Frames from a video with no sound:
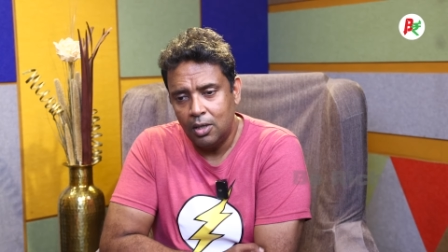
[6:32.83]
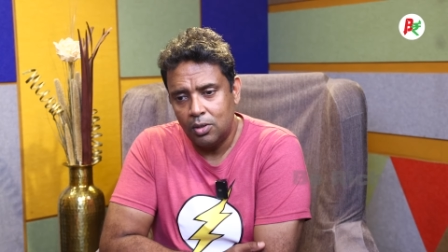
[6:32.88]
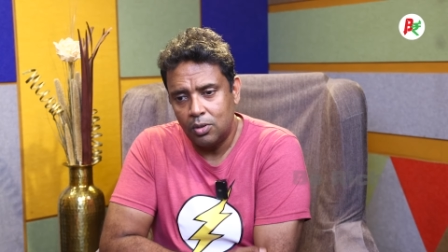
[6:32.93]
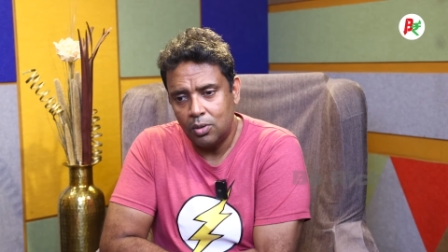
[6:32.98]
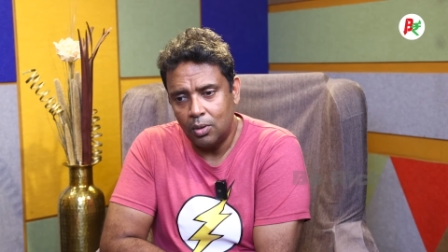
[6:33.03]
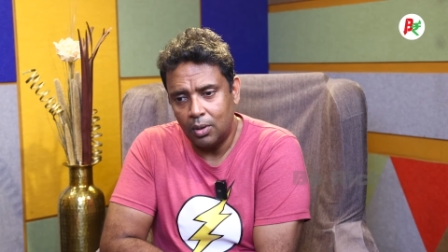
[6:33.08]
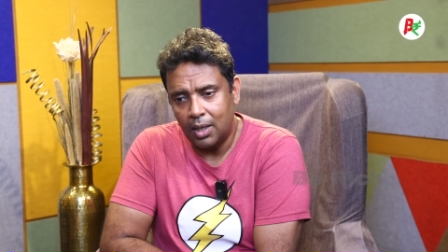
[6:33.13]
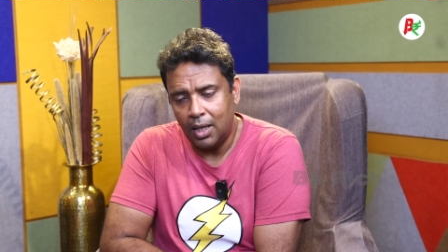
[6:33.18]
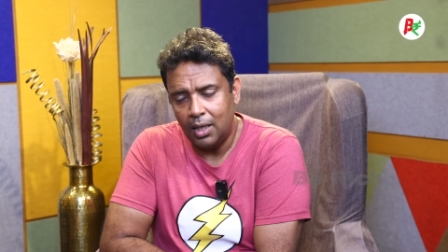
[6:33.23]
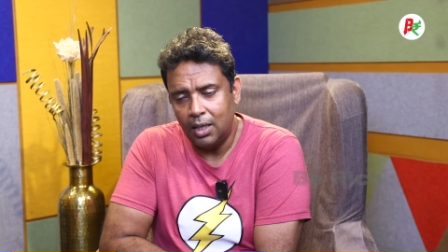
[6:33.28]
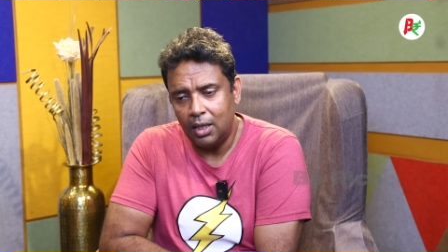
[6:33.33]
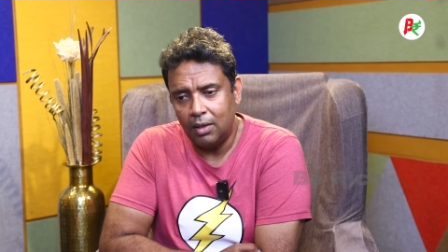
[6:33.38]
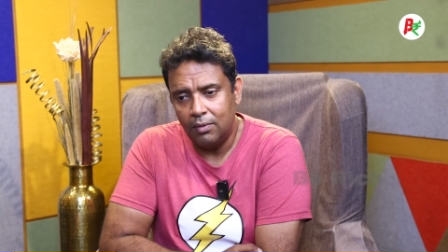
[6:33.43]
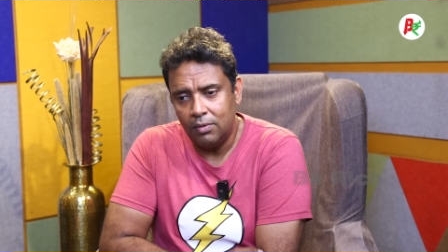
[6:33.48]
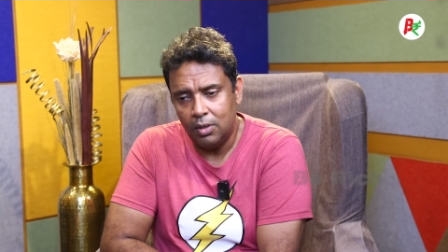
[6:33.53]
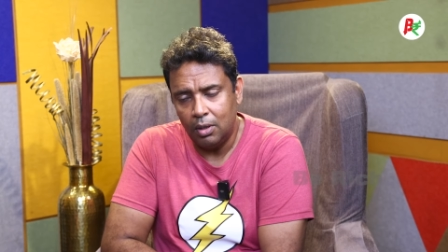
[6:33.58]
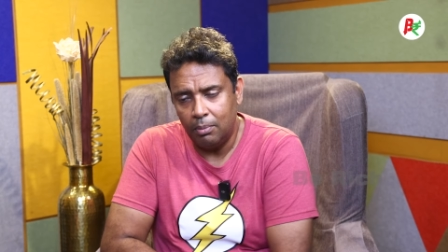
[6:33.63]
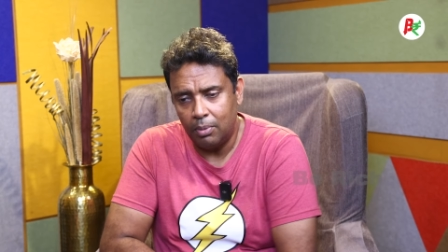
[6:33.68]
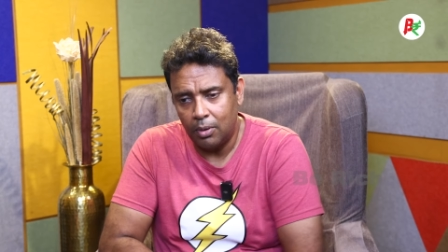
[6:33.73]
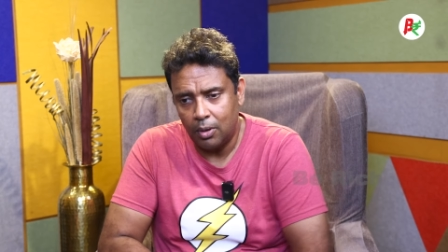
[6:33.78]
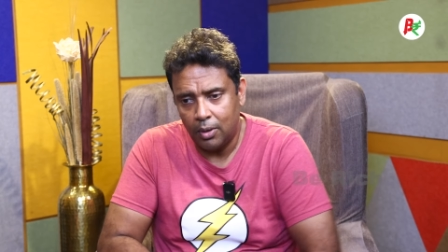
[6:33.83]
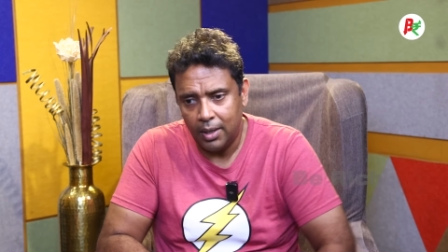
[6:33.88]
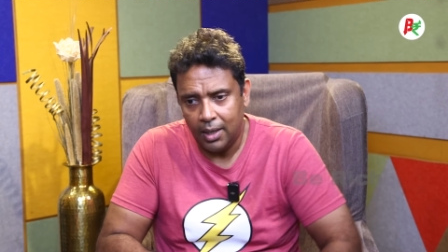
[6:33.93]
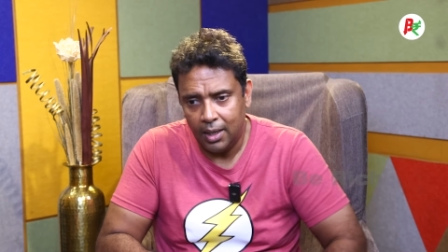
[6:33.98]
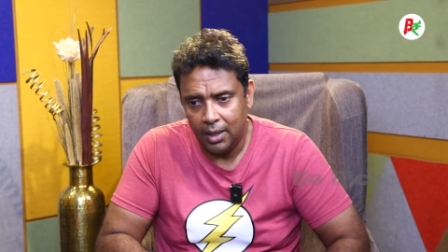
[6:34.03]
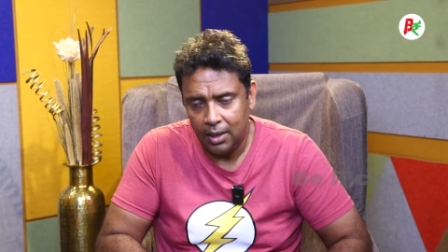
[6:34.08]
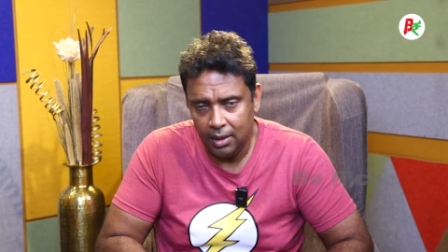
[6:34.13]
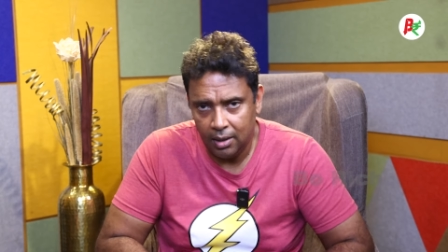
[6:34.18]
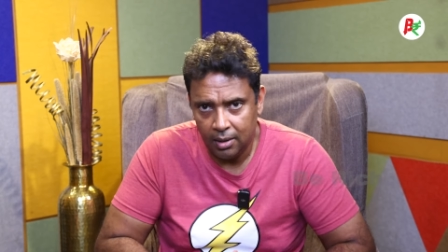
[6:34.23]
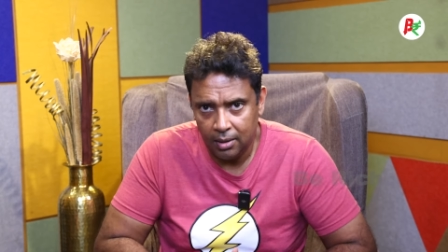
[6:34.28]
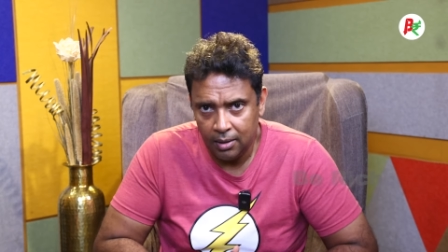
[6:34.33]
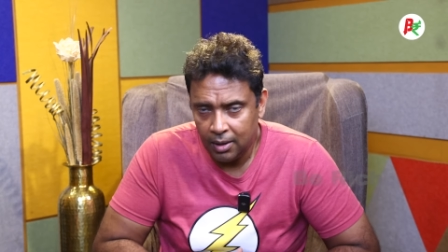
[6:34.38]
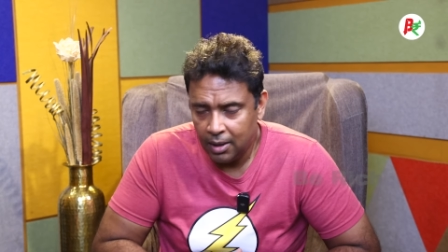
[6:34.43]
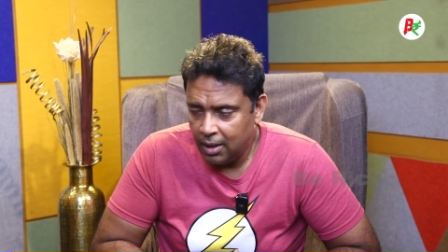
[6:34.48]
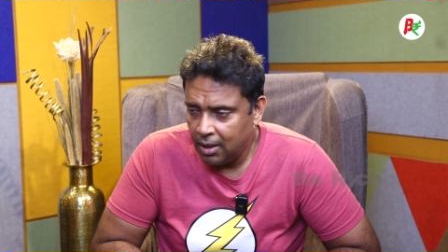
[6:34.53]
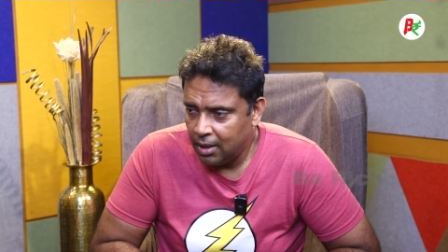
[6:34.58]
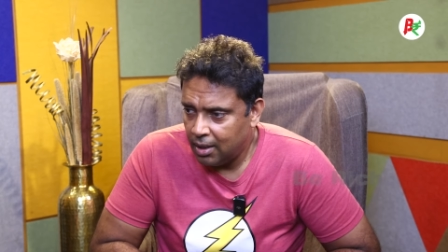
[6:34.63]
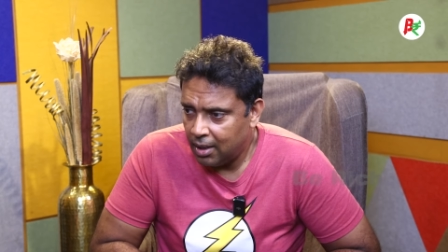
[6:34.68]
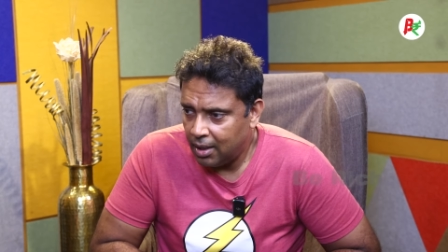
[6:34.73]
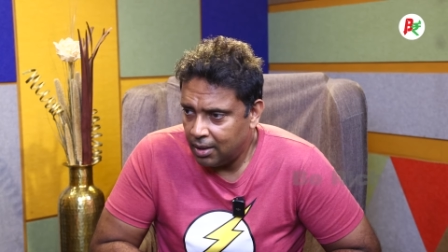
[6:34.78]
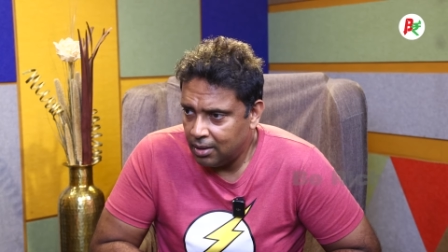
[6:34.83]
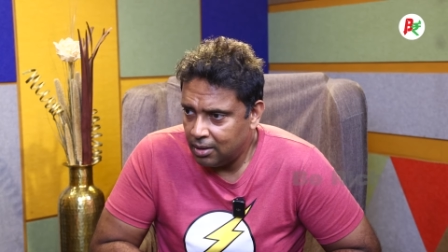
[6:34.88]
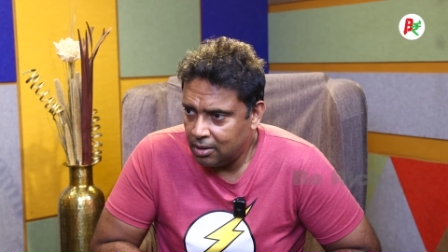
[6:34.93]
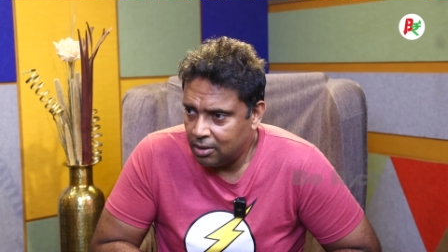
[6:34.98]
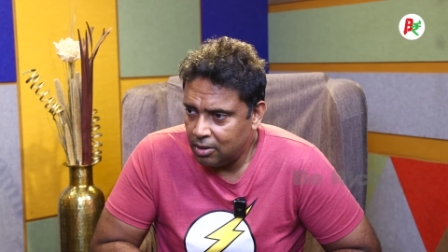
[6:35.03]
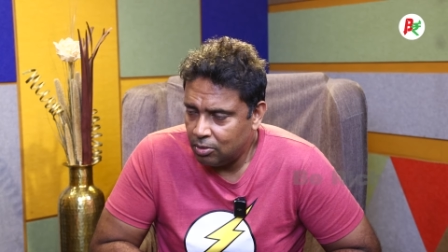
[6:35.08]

So it kind of gives you a broad idea. And this